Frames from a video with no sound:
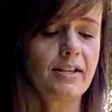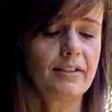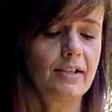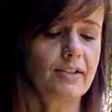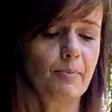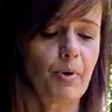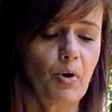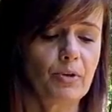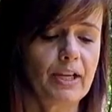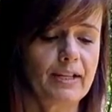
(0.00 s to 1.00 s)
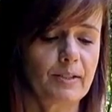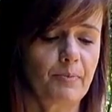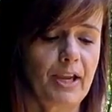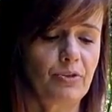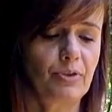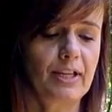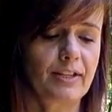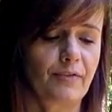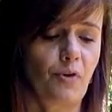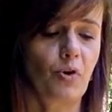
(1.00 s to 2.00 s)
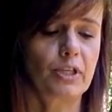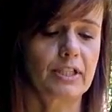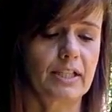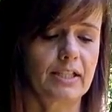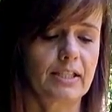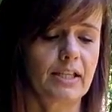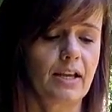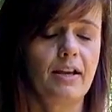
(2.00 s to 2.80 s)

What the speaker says: Since Epona is a patroness of horses,